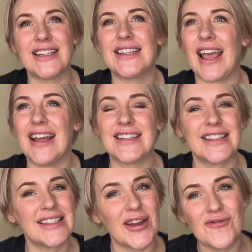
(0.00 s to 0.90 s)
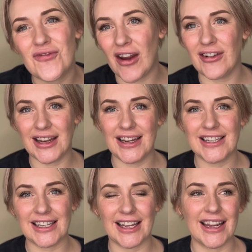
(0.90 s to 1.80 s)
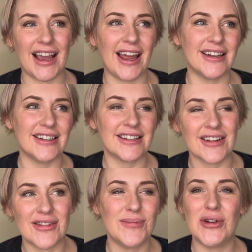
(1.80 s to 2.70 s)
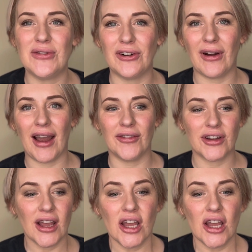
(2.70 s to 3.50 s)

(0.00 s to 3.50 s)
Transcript: to get into the skin very easily and move around.